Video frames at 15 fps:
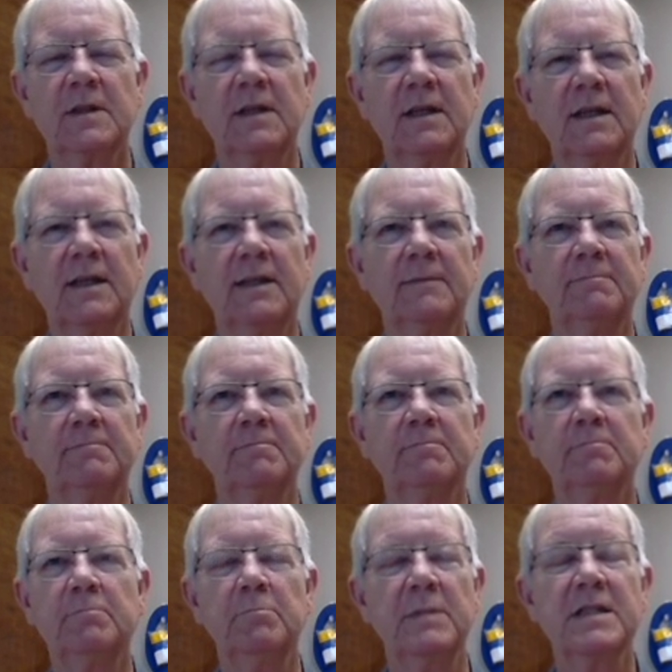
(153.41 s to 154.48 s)
um,
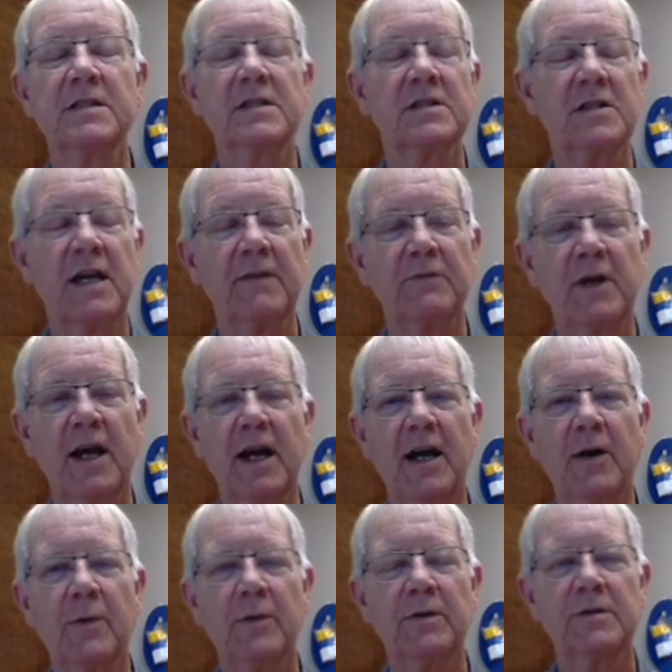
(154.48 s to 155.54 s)
business after
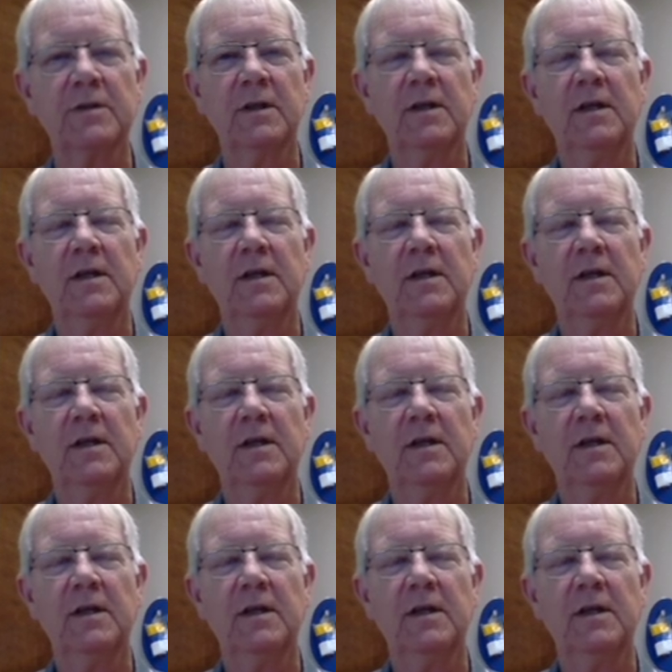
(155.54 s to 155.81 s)
hours.